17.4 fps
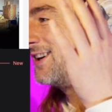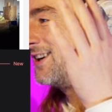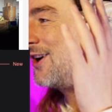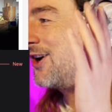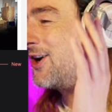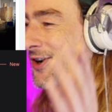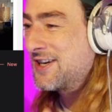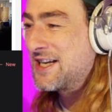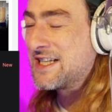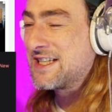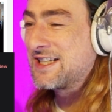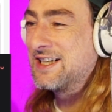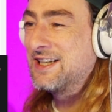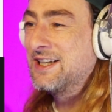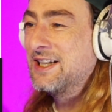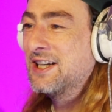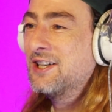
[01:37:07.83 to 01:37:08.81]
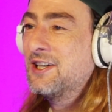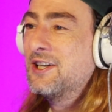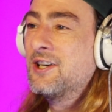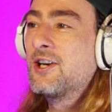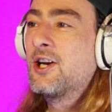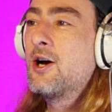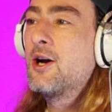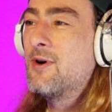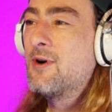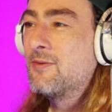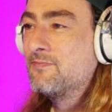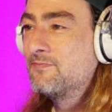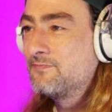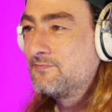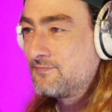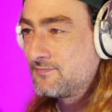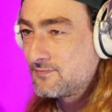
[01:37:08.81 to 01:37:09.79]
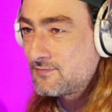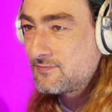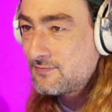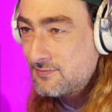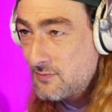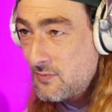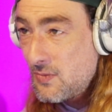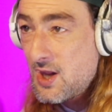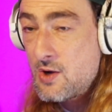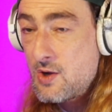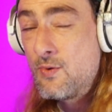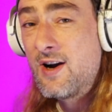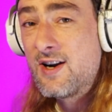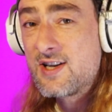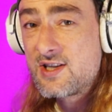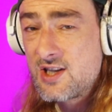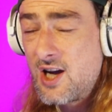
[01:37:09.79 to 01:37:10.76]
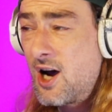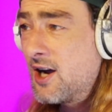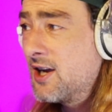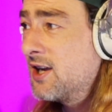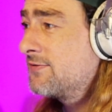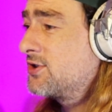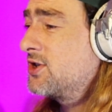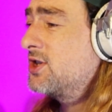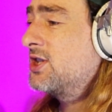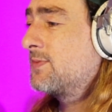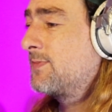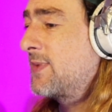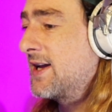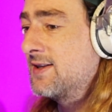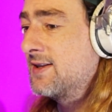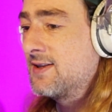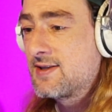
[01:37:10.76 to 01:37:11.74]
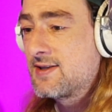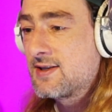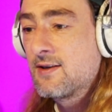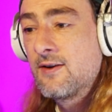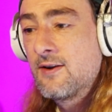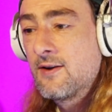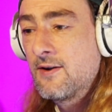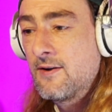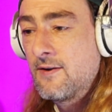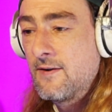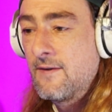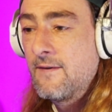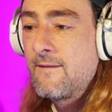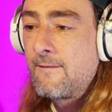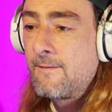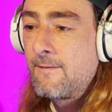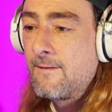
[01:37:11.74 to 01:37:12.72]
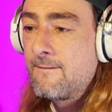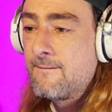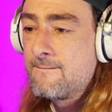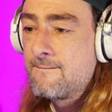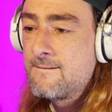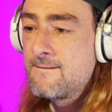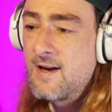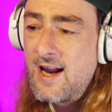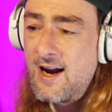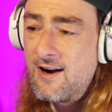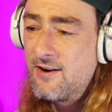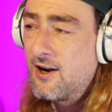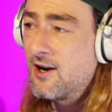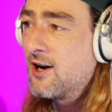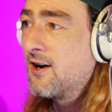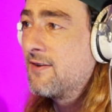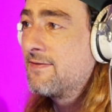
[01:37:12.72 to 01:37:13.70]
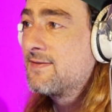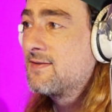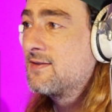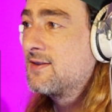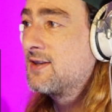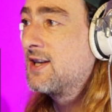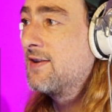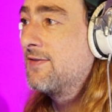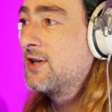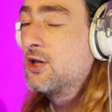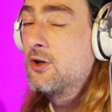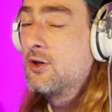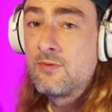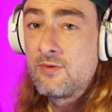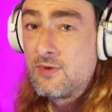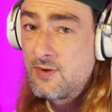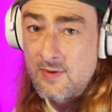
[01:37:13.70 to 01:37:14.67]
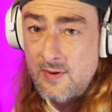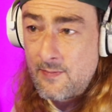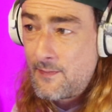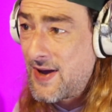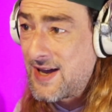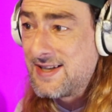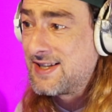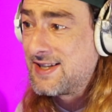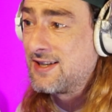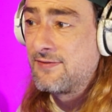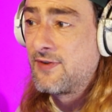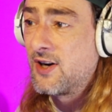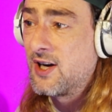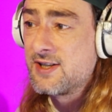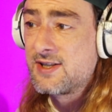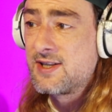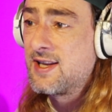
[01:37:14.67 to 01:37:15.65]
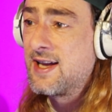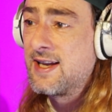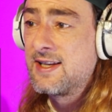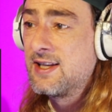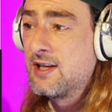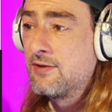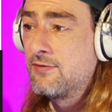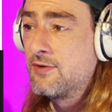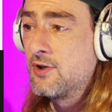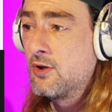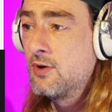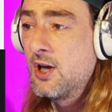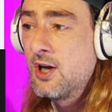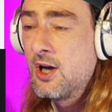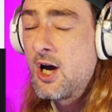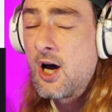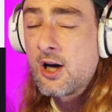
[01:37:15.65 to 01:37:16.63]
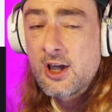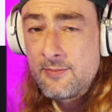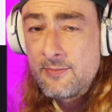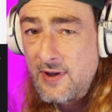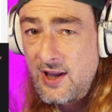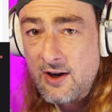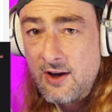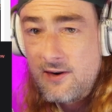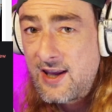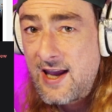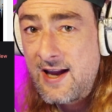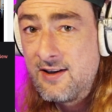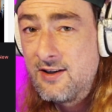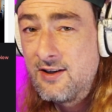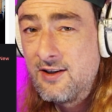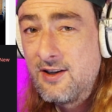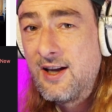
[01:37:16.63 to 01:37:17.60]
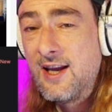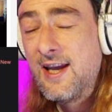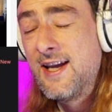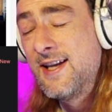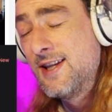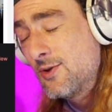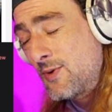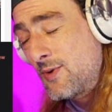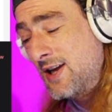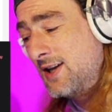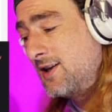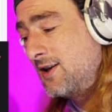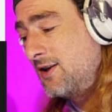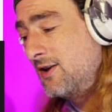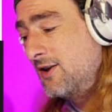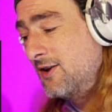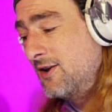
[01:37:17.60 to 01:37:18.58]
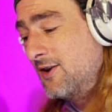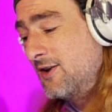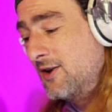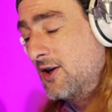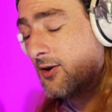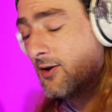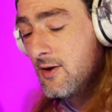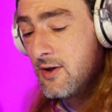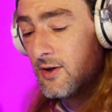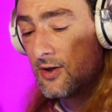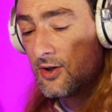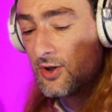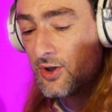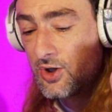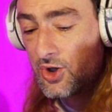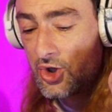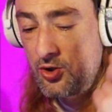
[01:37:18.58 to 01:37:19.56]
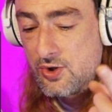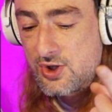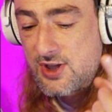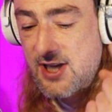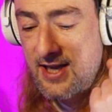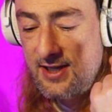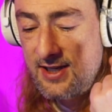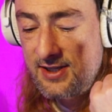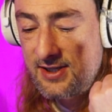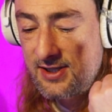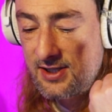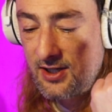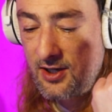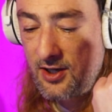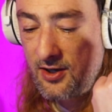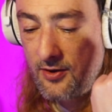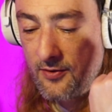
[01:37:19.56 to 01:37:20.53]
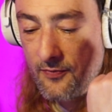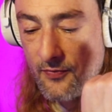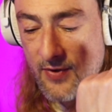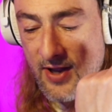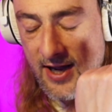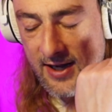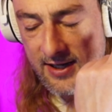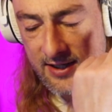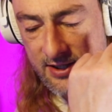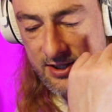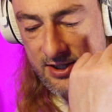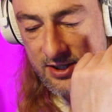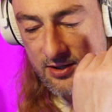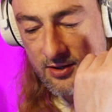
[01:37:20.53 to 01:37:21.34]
Honestly, come on. Whereas I have just spent an hour and a half giving you the basic advice that they can give you. I'm going to be here again in the week, Tuesdays, and